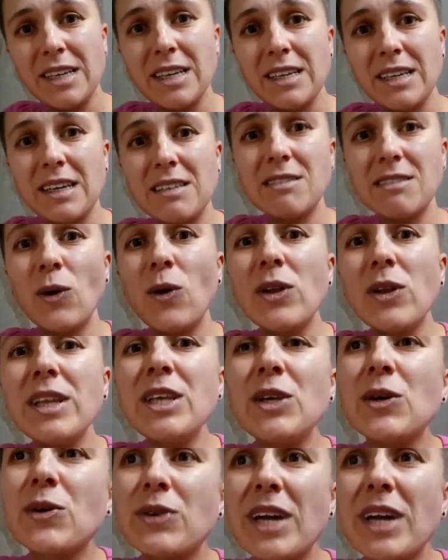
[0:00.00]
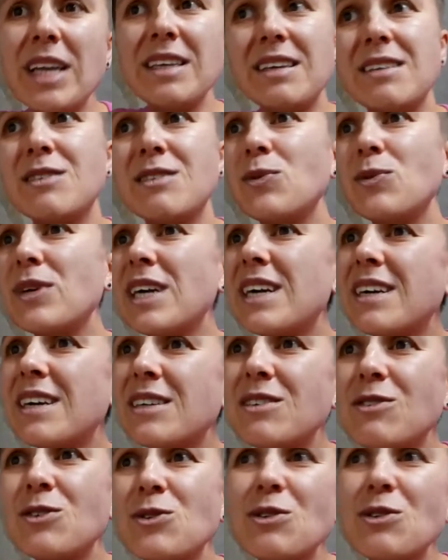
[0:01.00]
Yes, only Ukrainians. We are
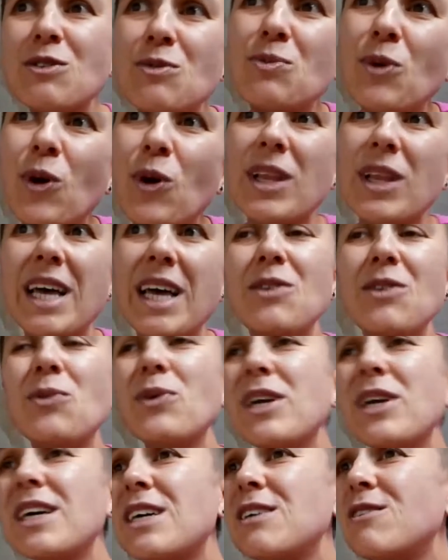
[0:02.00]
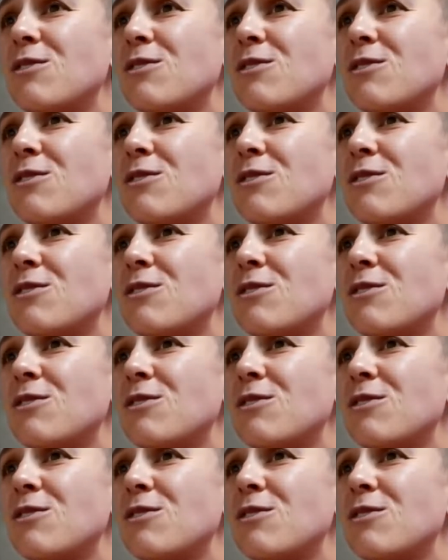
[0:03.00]
too small and we are